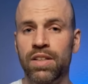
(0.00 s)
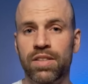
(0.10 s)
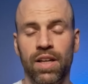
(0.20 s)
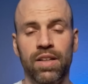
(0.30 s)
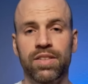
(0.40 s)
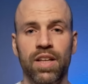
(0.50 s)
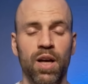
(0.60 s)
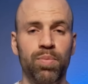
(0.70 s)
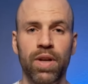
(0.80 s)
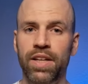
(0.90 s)
things
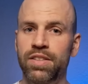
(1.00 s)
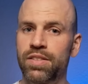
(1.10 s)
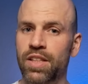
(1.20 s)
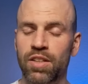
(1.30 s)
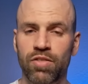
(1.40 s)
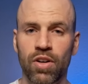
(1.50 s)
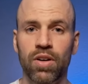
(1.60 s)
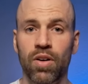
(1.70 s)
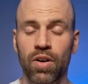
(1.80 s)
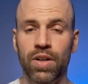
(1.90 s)
are placed in a
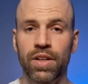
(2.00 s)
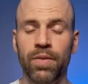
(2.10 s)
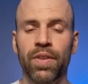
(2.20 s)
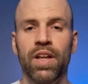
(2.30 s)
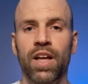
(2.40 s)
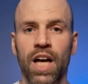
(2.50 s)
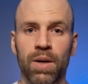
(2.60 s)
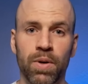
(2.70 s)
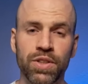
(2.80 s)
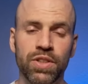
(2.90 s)
wrong order,
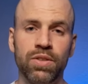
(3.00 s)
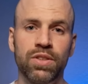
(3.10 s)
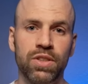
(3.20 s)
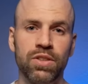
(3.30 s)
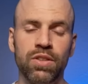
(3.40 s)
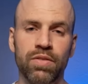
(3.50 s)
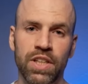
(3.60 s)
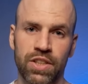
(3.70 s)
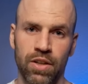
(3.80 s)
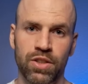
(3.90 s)
I want you to
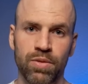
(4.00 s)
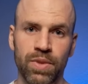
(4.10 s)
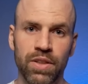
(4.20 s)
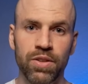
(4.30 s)
reach out to me.